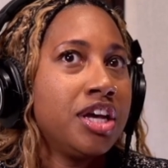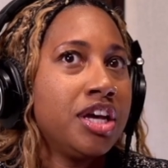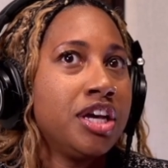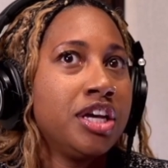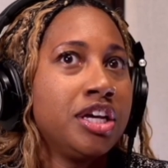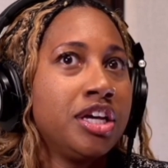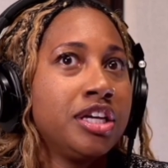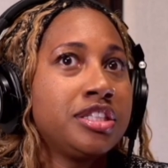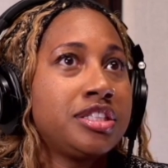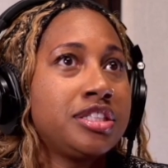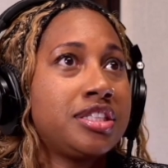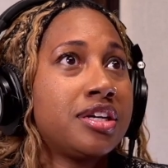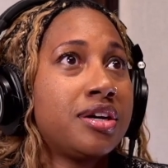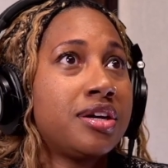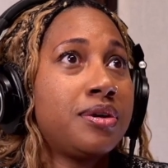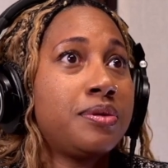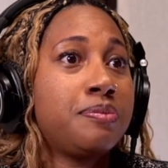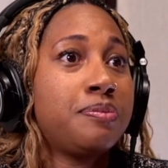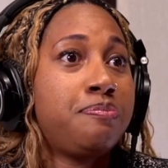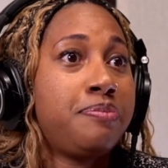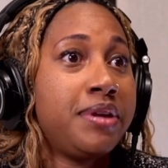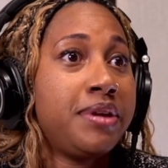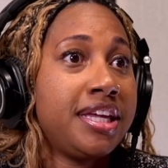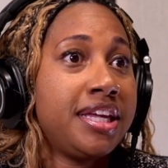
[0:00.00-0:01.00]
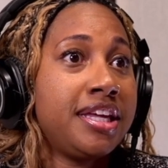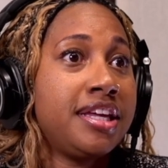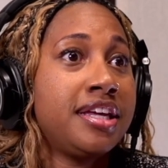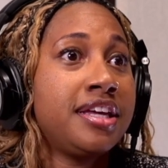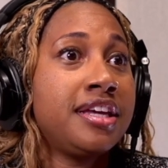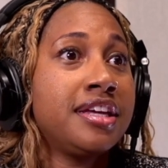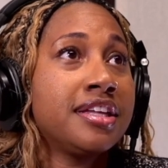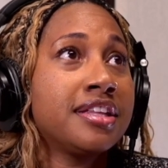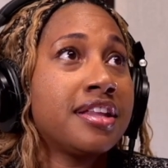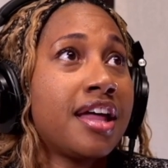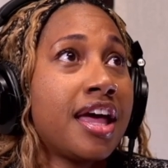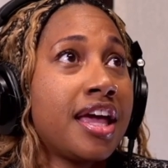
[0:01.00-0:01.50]
So
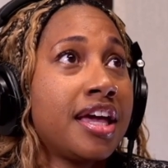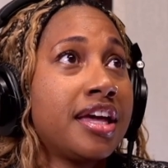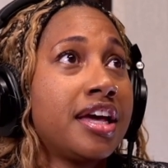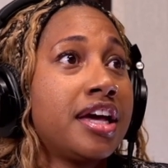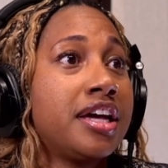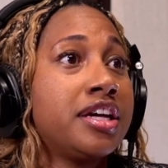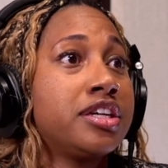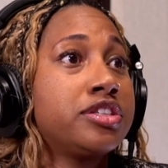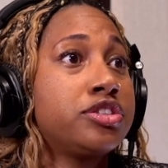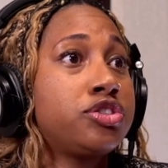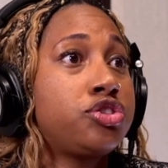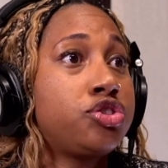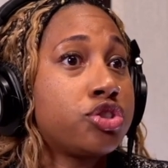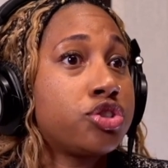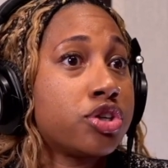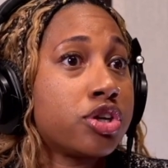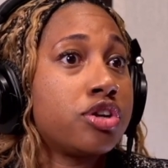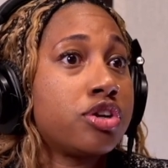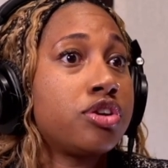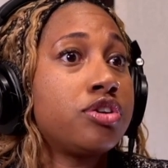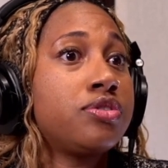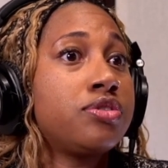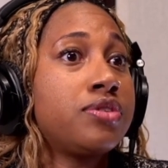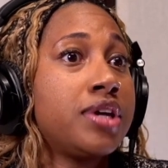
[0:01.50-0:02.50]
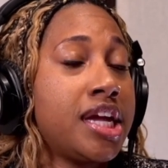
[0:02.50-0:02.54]
being like a true